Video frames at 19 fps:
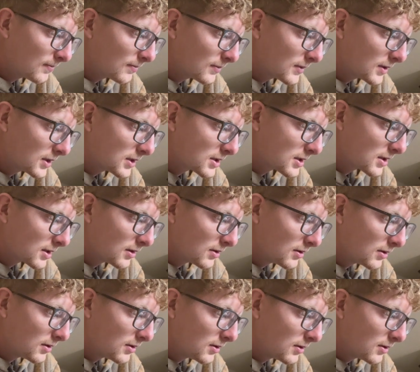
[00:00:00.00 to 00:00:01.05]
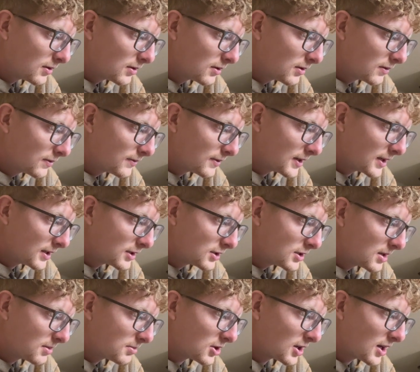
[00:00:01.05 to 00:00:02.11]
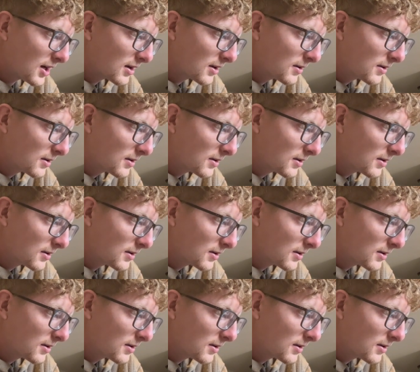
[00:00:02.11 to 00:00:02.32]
let's go find a jam track.